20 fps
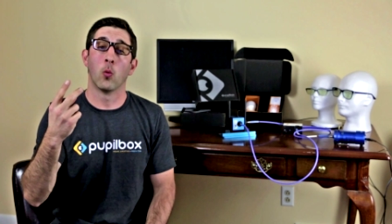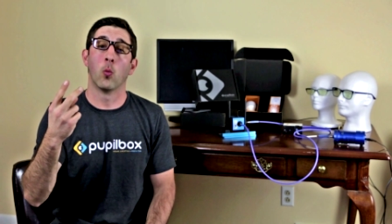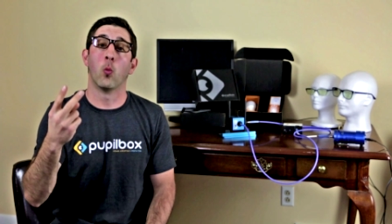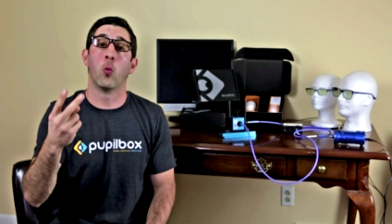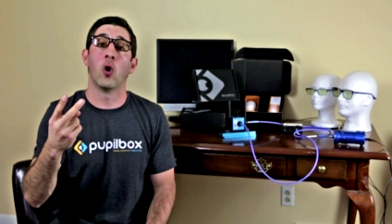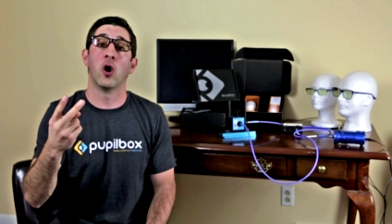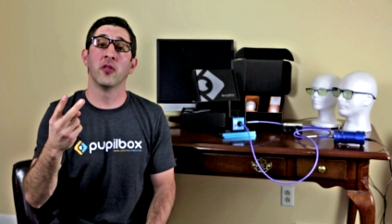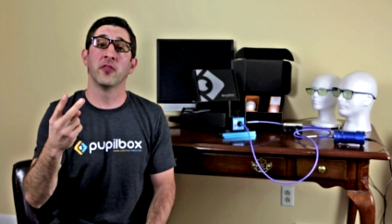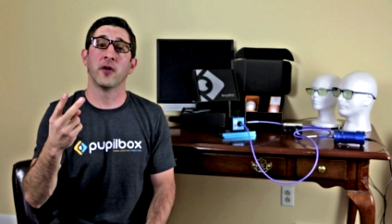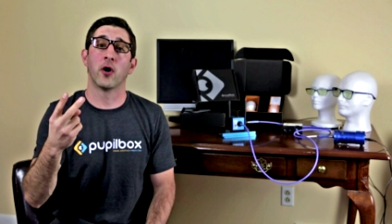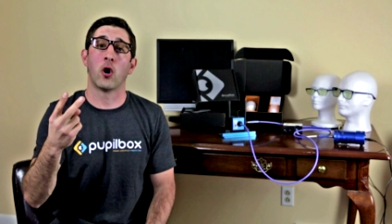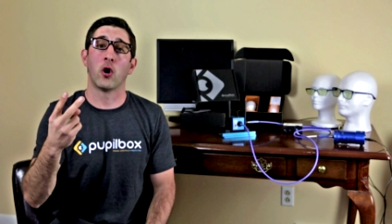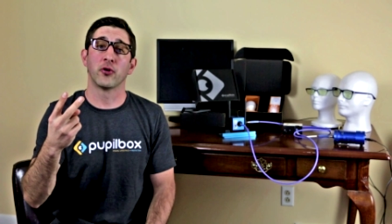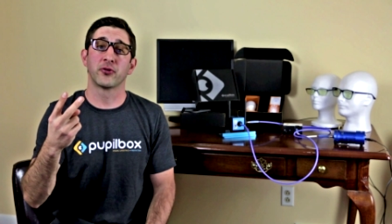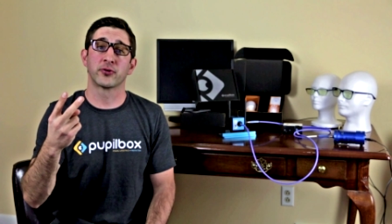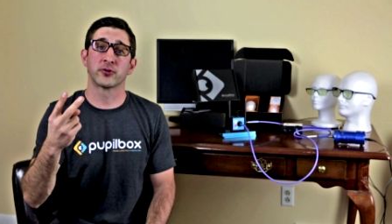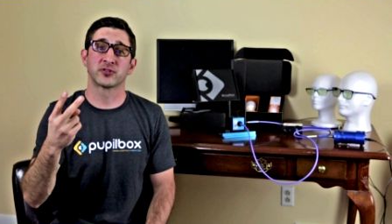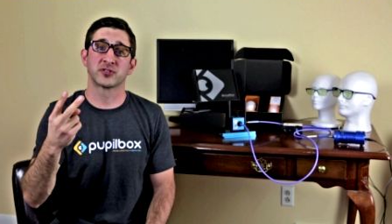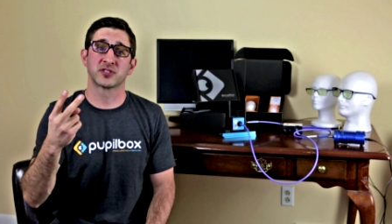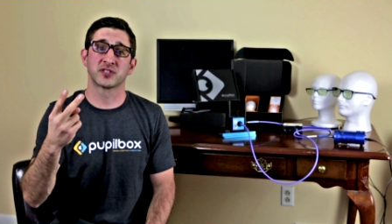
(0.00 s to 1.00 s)
one that
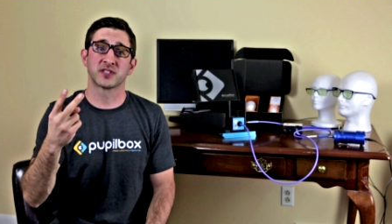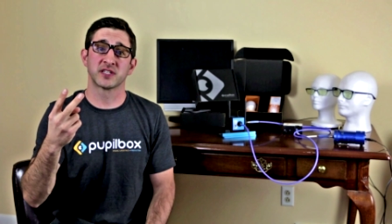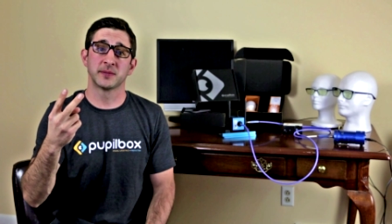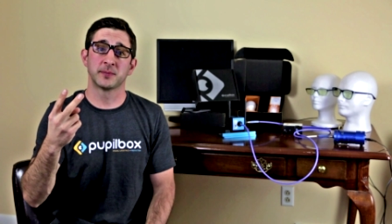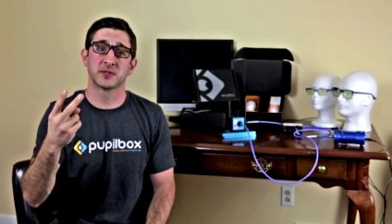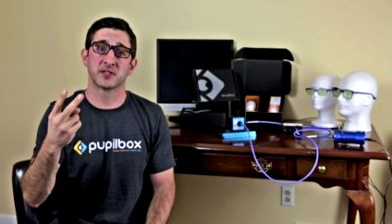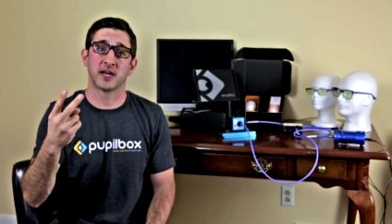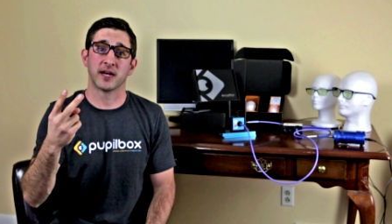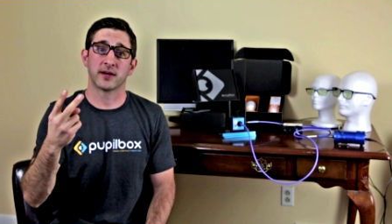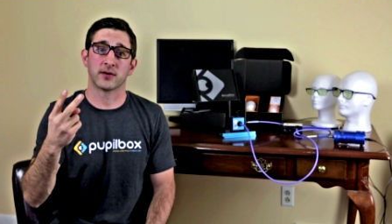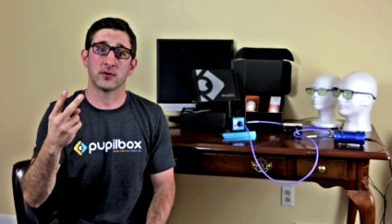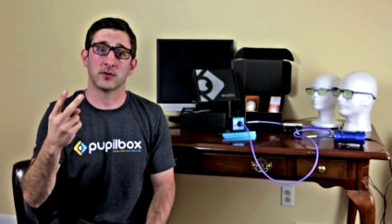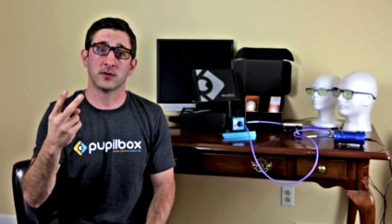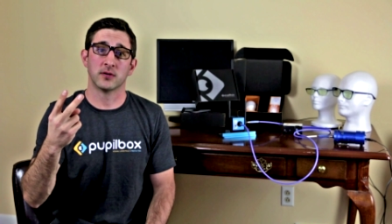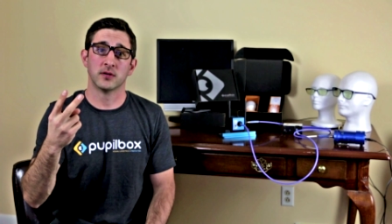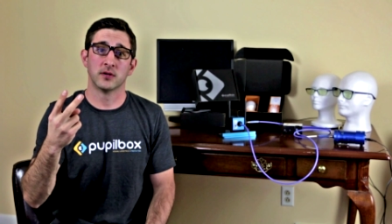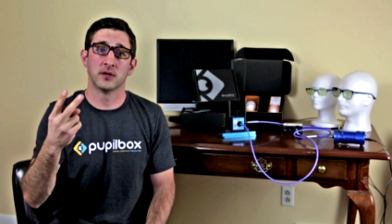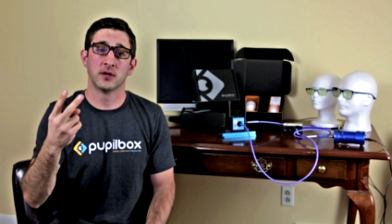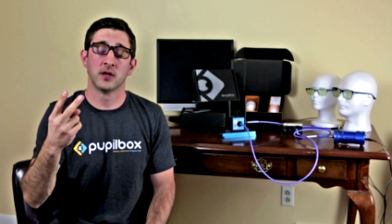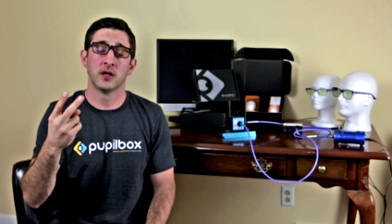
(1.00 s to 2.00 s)
alters the sleep cycle,
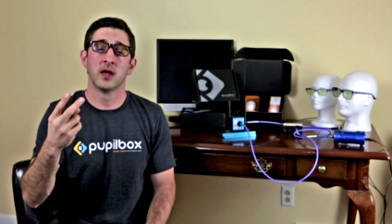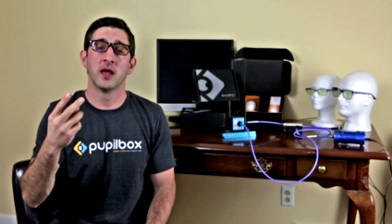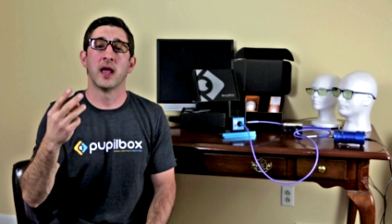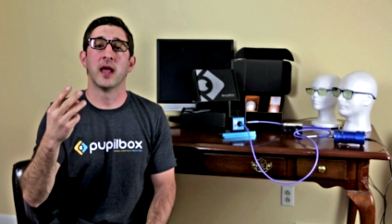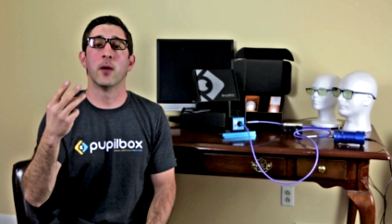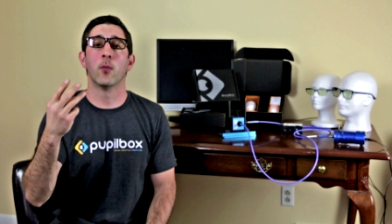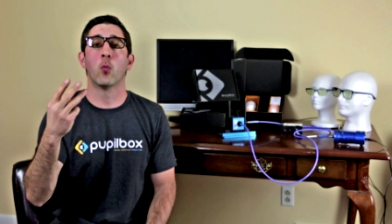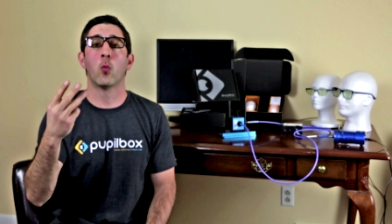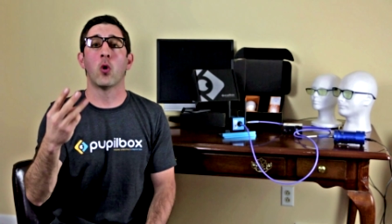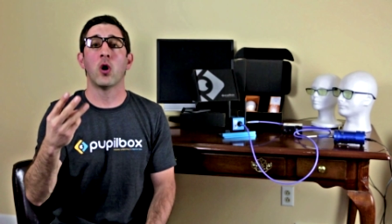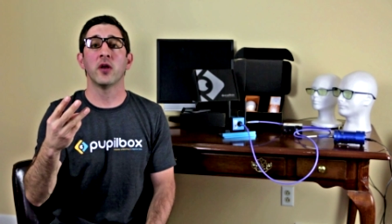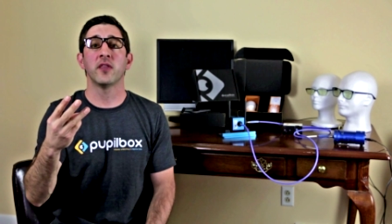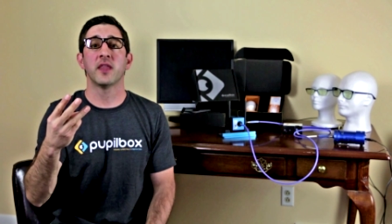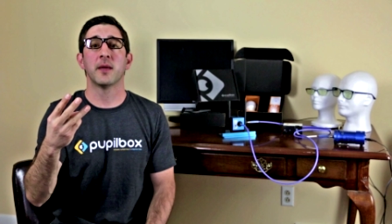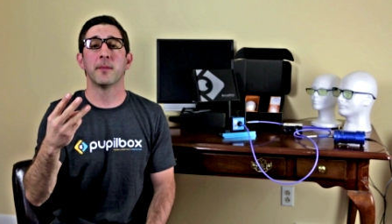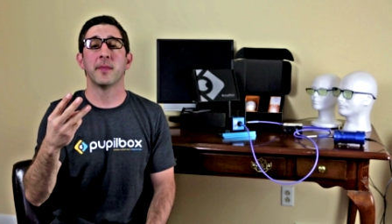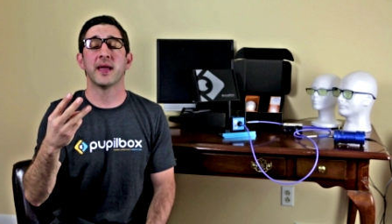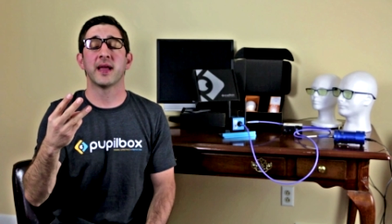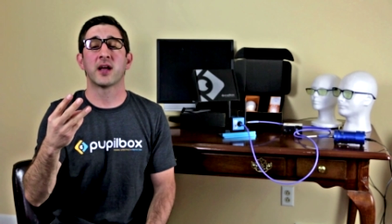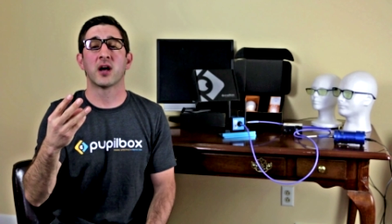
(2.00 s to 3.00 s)
and one
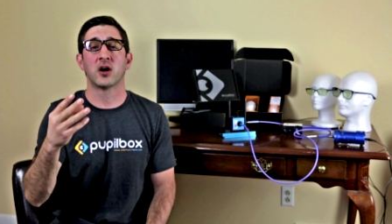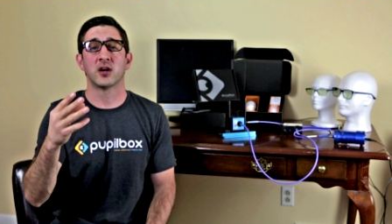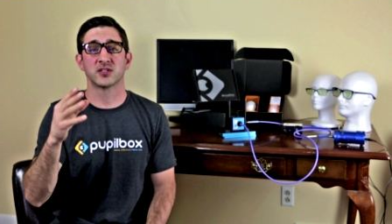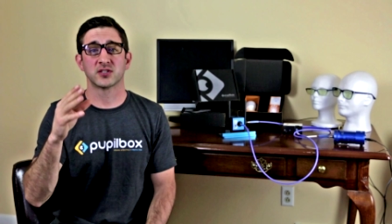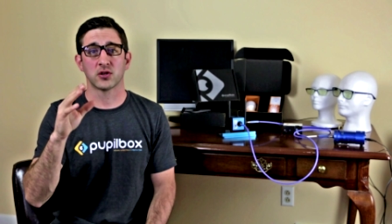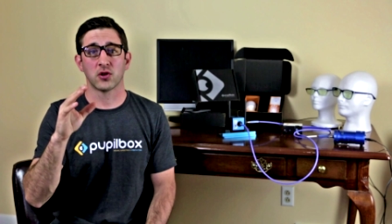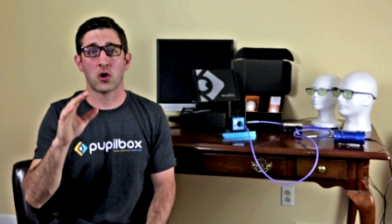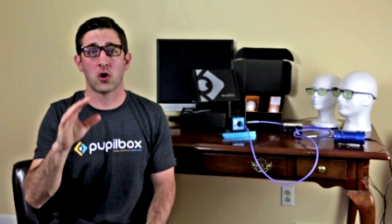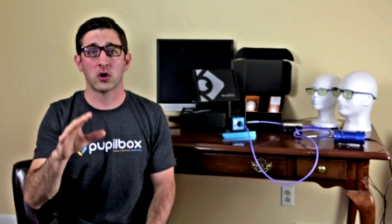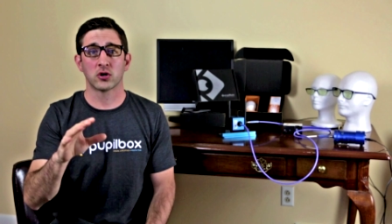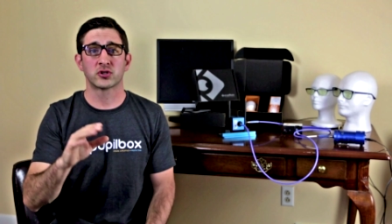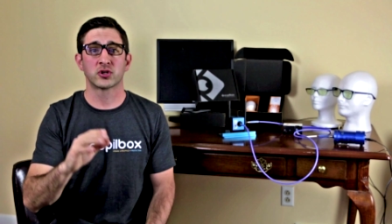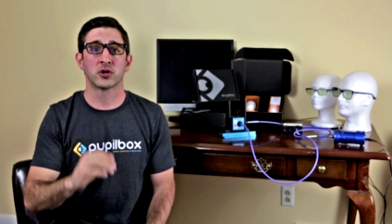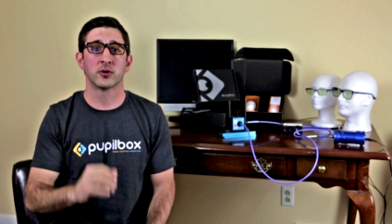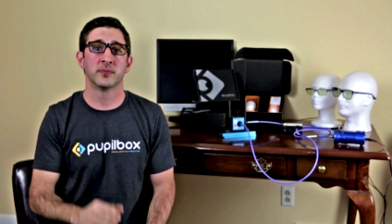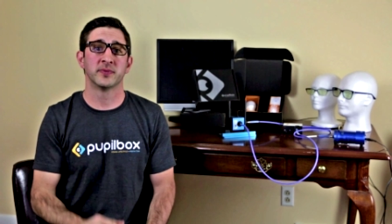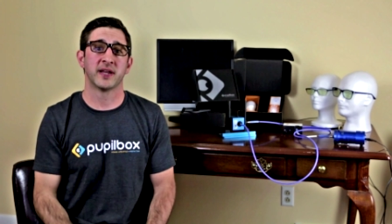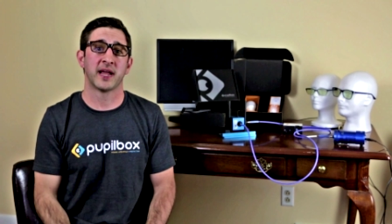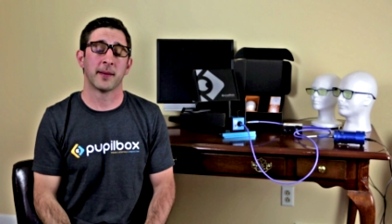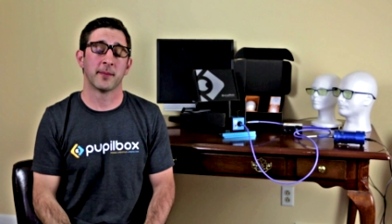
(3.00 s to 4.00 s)
that may cause
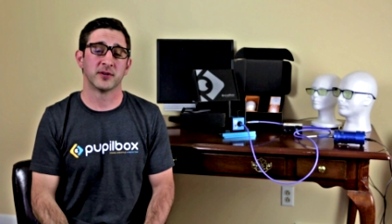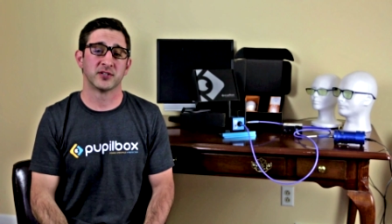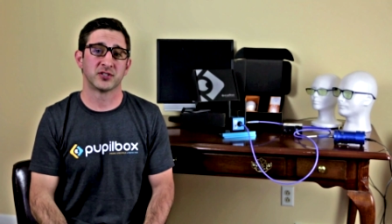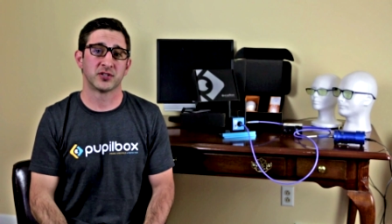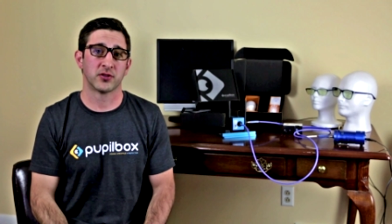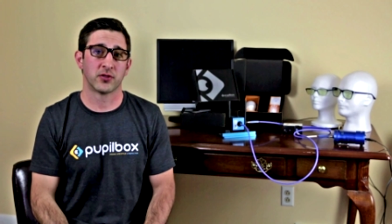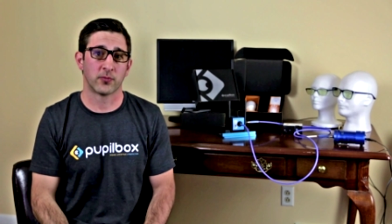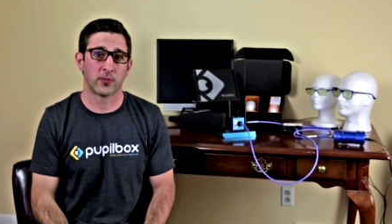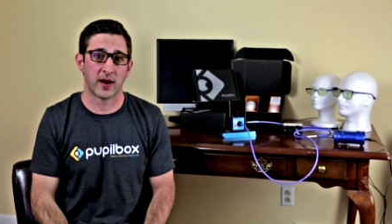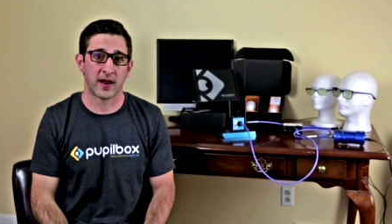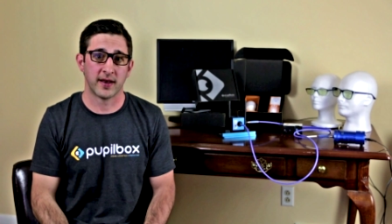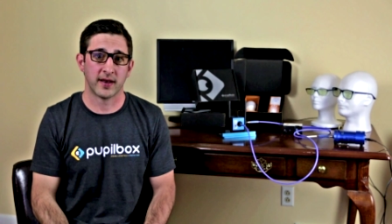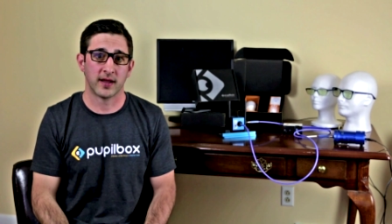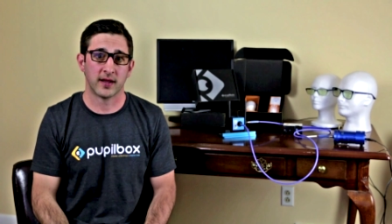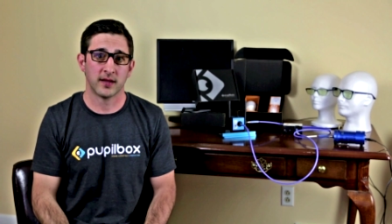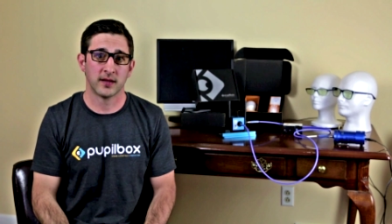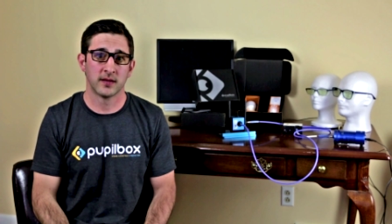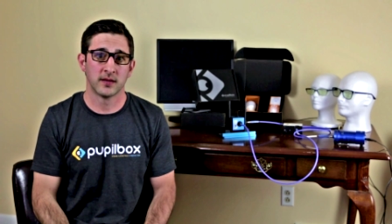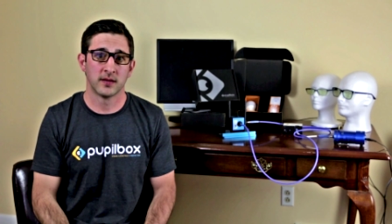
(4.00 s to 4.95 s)
long-term damage to the retina.